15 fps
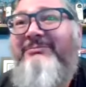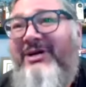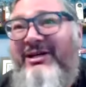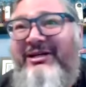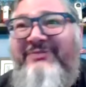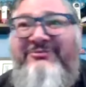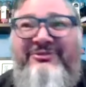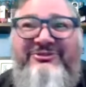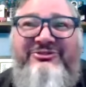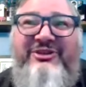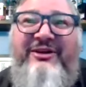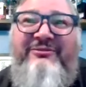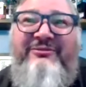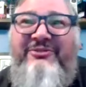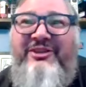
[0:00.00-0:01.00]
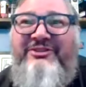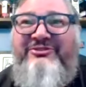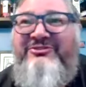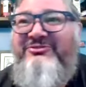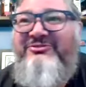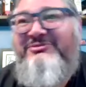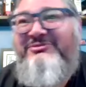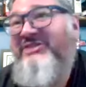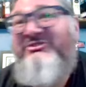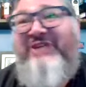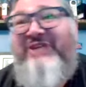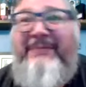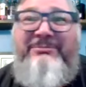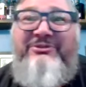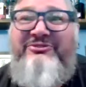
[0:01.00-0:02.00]
money for stuff that's just
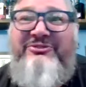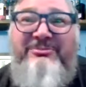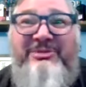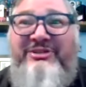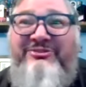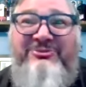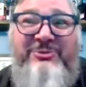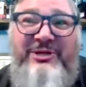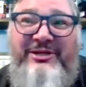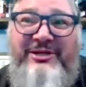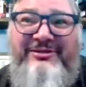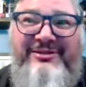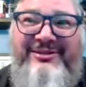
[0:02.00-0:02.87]
happens to be sweet.